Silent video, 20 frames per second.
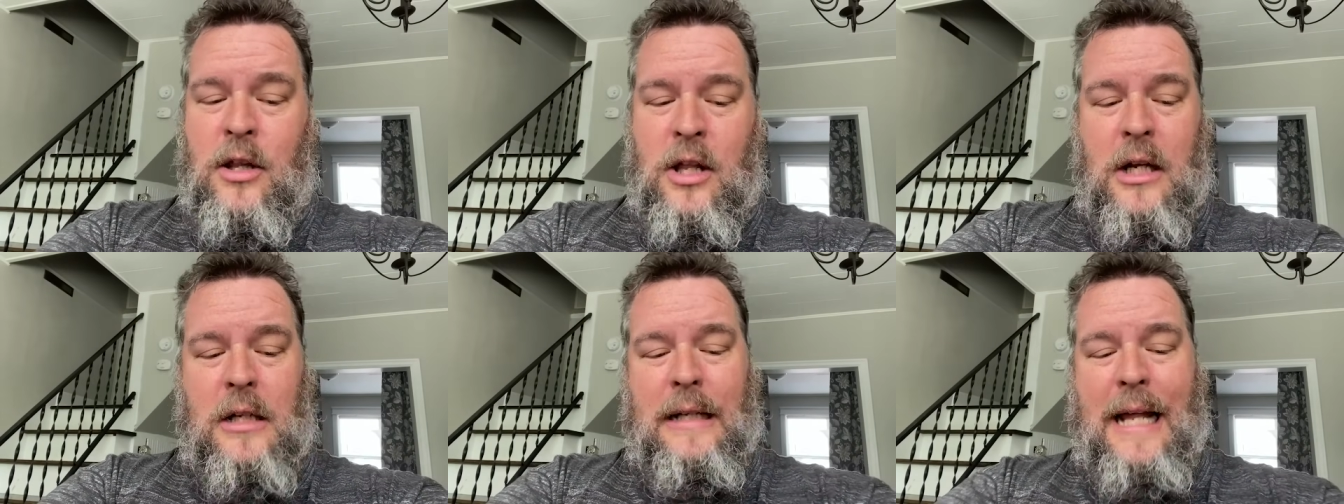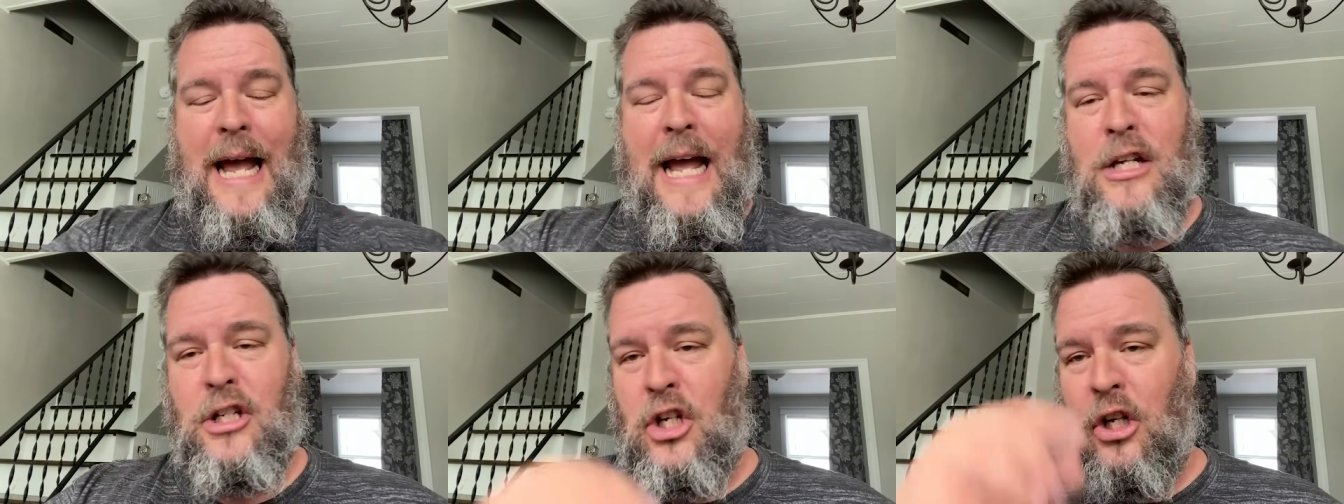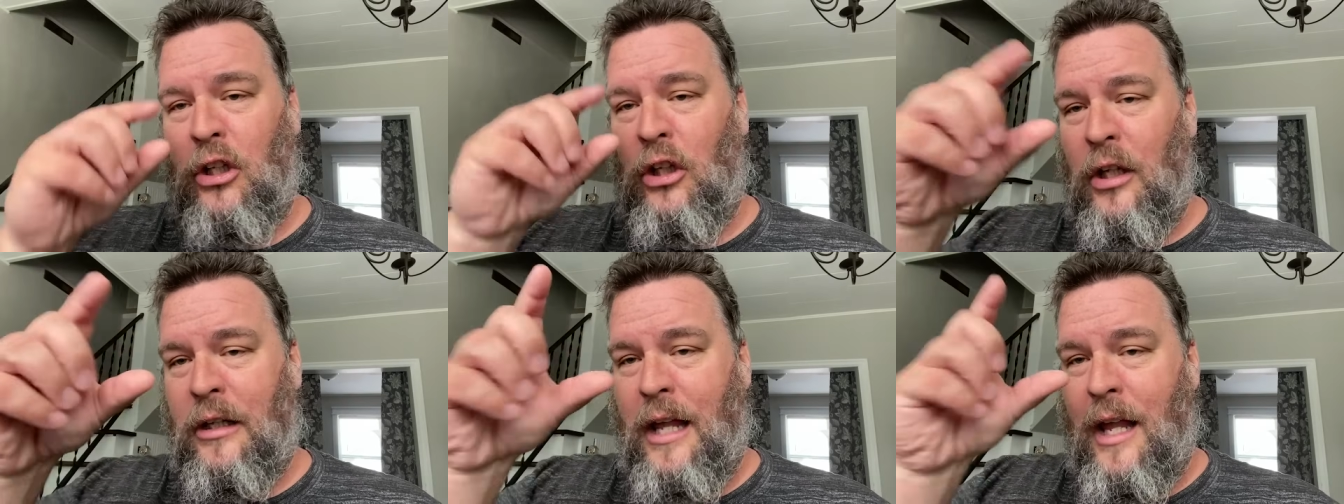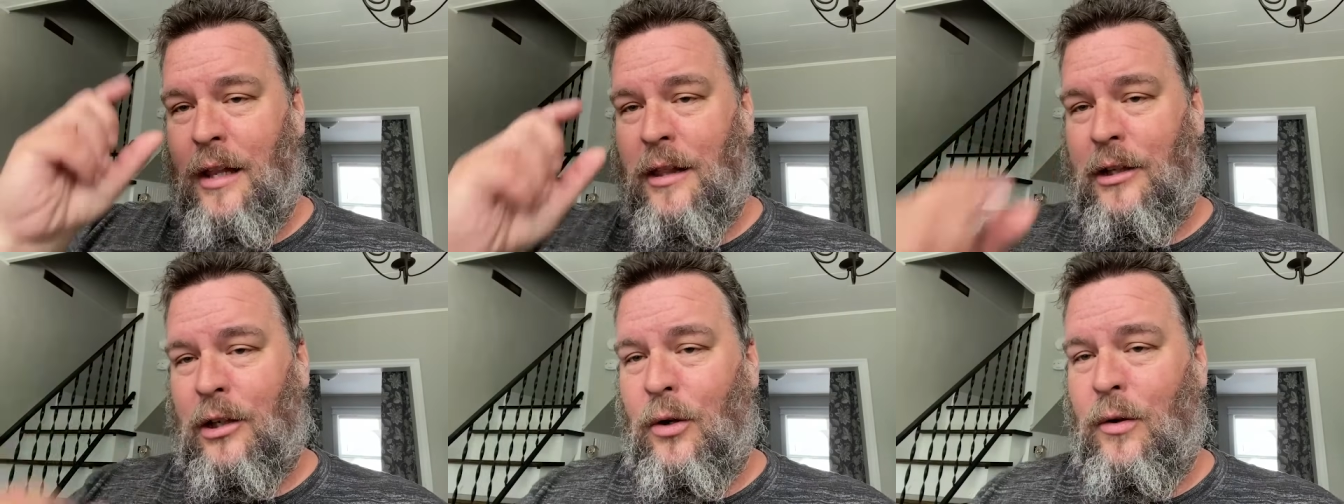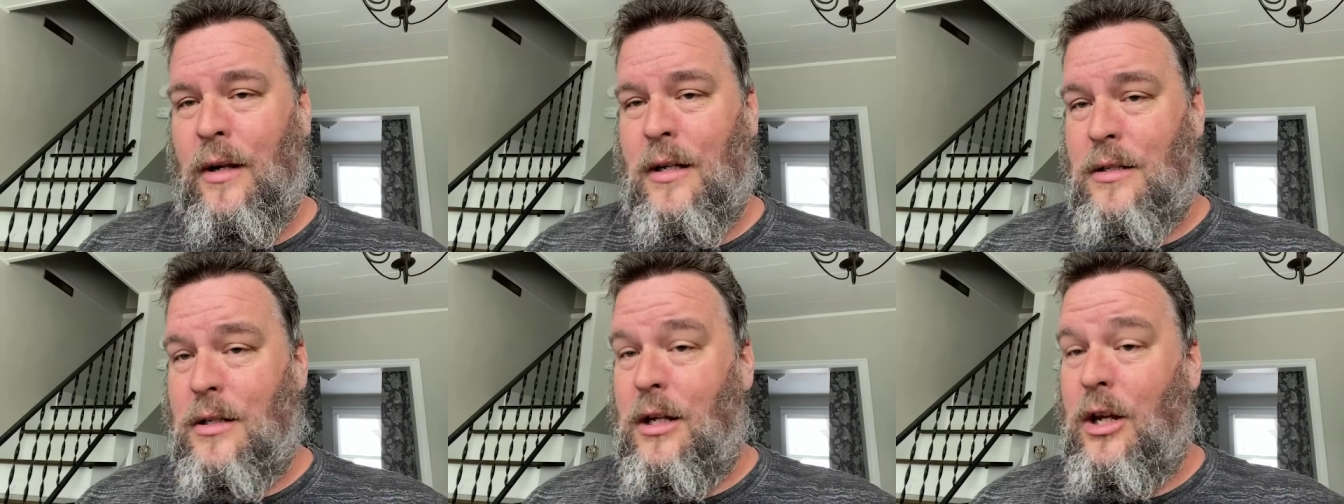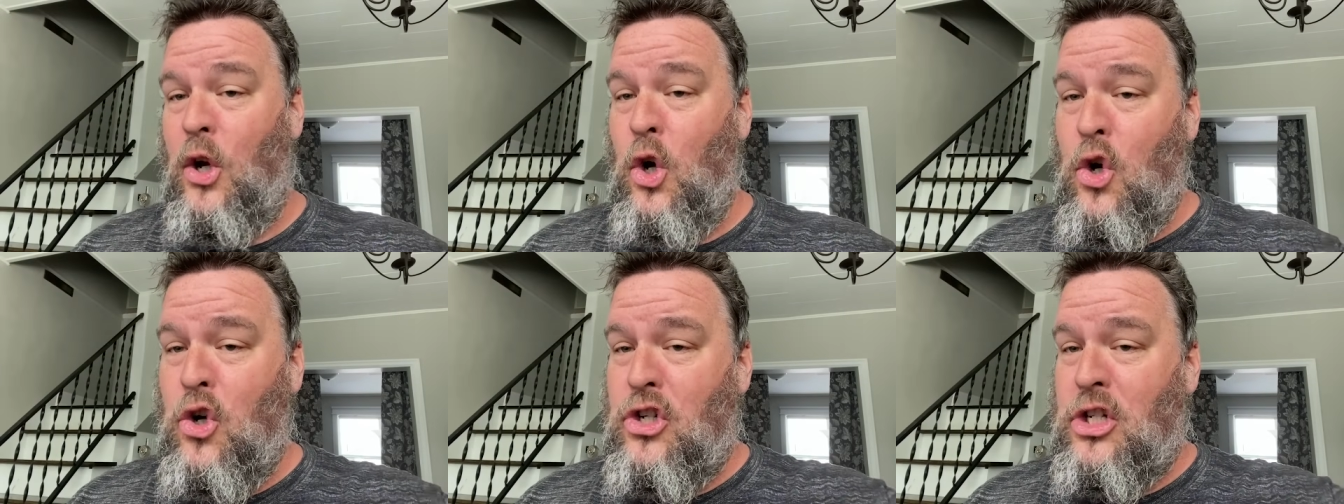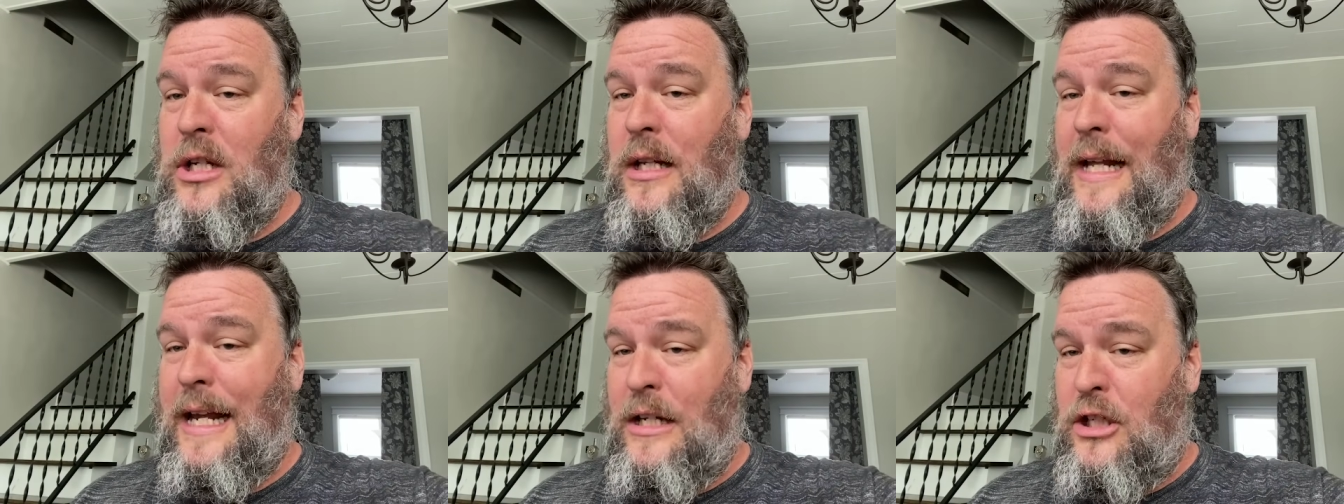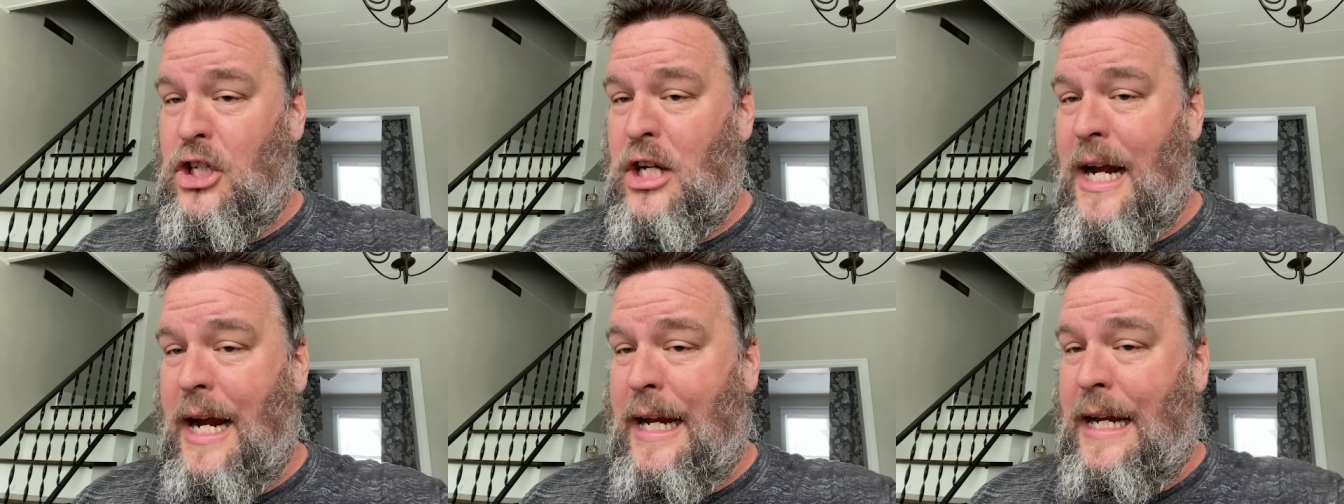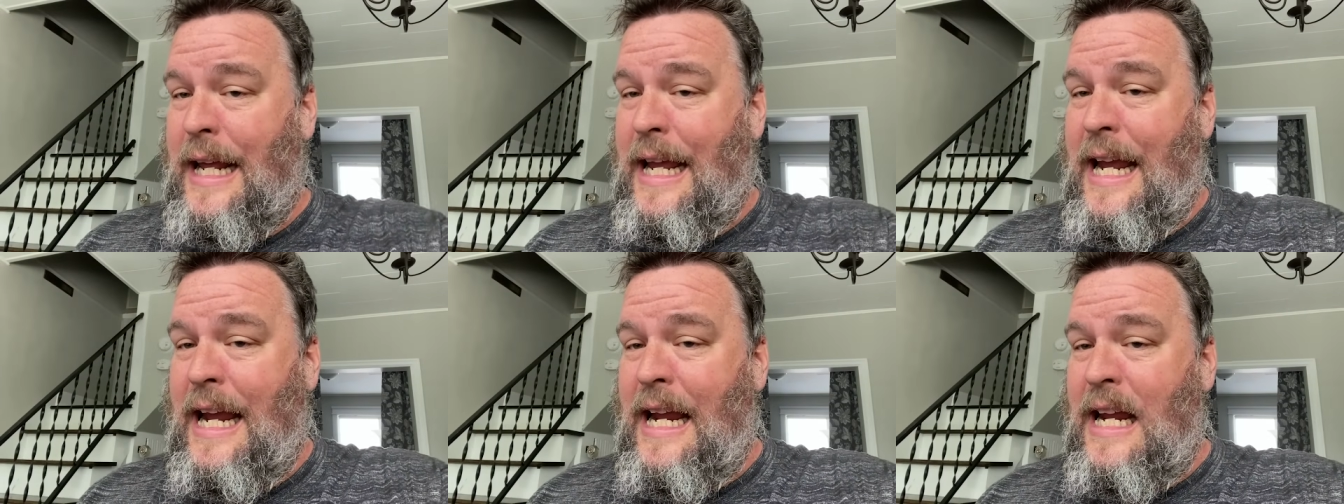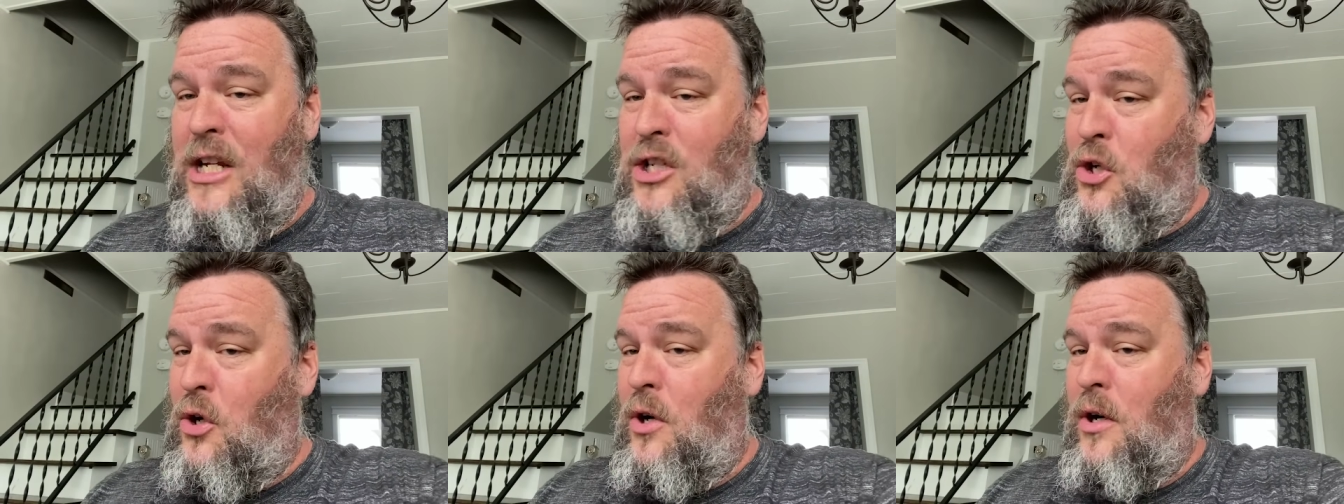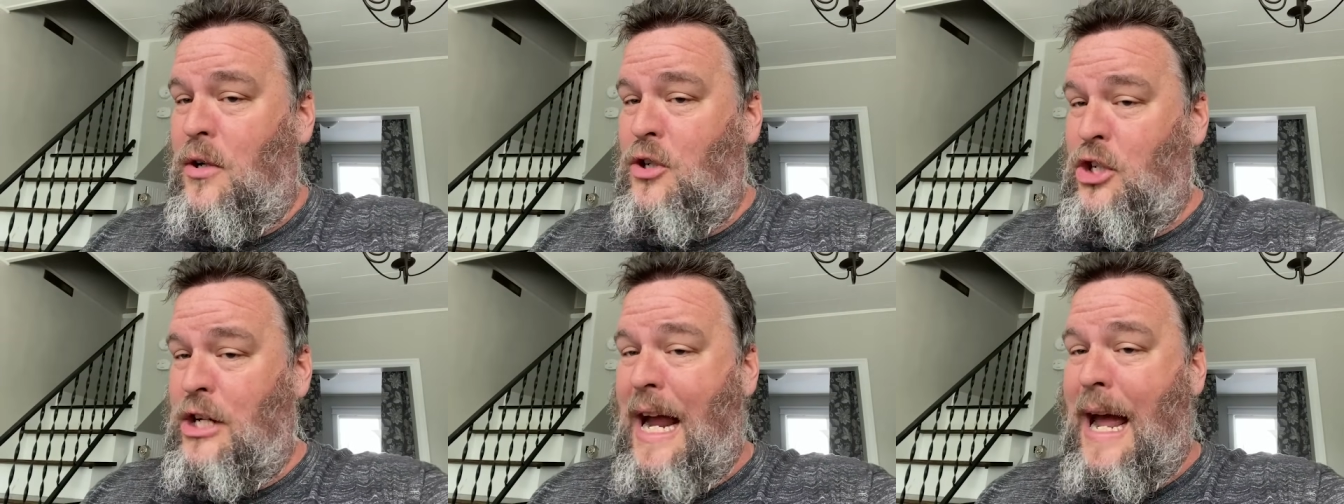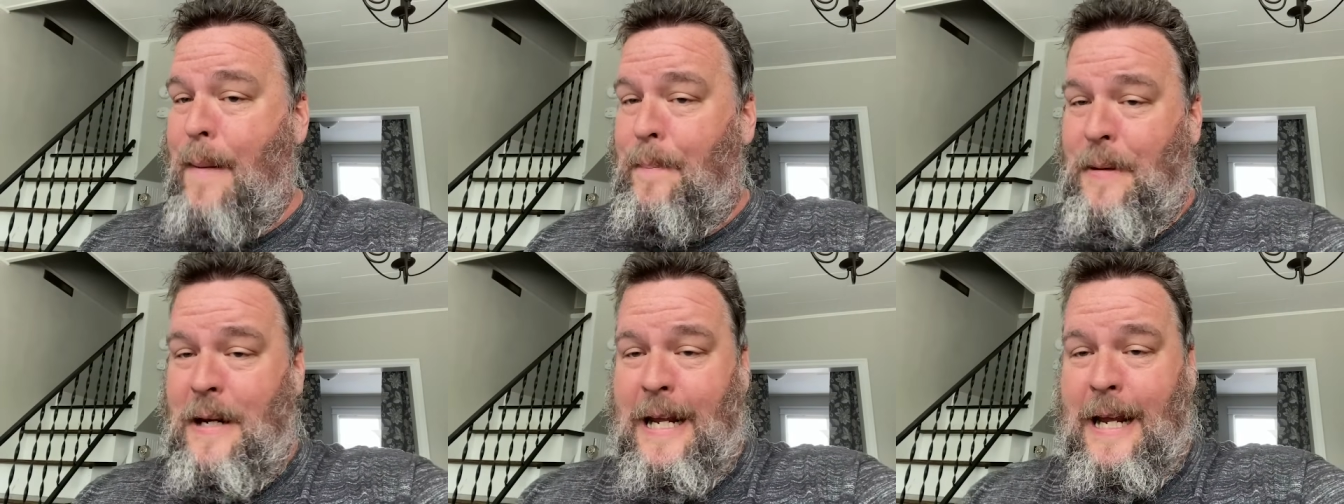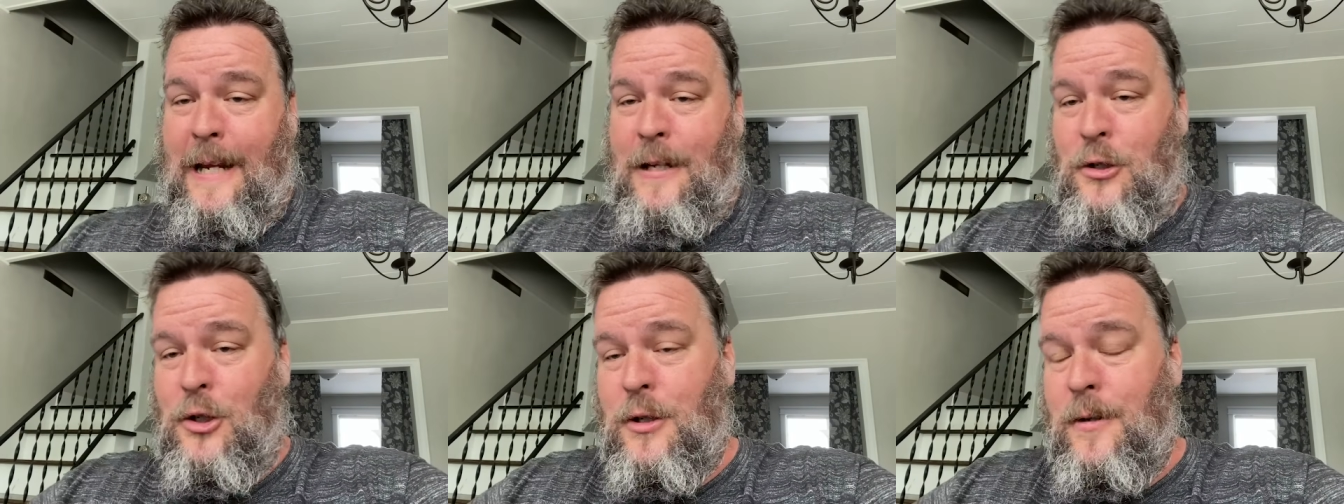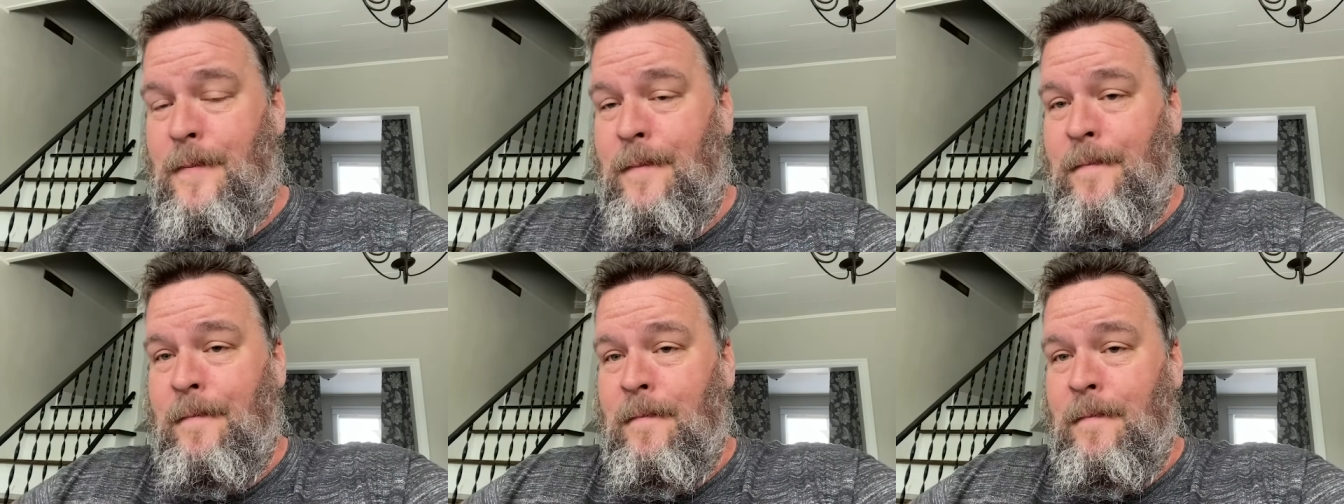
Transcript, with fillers: The glass you're looking through is usually Chinese or Japanese.